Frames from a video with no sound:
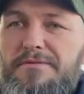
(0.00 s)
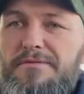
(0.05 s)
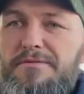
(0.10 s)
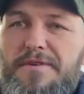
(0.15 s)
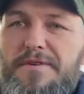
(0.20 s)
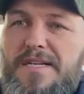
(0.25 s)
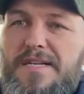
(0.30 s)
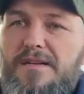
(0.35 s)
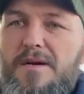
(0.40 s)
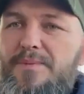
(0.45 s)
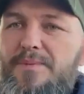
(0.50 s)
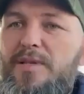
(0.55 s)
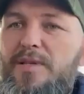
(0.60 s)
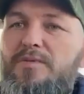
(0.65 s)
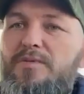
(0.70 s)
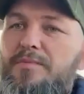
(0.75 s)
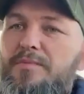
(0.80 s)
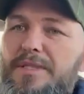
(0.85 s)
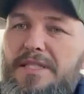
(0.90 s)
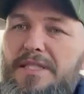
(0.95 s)
In fact, I
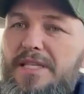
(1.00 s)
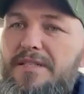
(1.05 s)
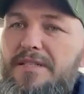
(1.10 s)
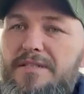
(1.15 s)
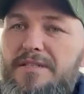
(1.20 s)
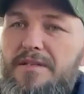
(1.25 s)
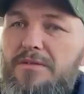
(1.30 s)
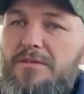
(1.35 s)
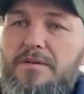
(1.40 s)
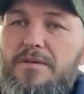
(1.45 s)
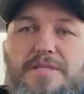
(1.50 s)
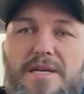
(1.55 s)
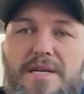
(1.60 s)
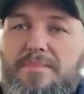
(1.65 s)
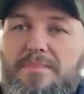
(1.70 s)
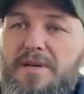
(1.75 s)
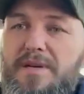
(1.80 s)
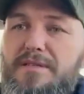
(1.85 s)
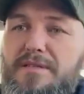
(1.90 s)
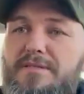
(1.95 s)
probably wouldn't be at the Eden's Hill because
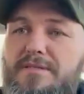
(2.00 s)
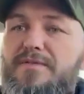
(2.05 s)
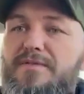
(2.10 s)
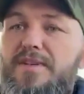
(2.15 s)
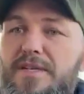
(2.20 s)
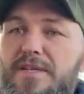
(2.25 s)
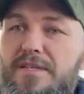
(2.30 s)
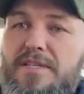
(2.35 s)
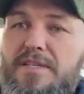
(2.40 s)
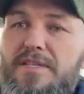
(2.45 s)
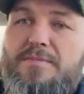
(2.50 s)
that place is fucking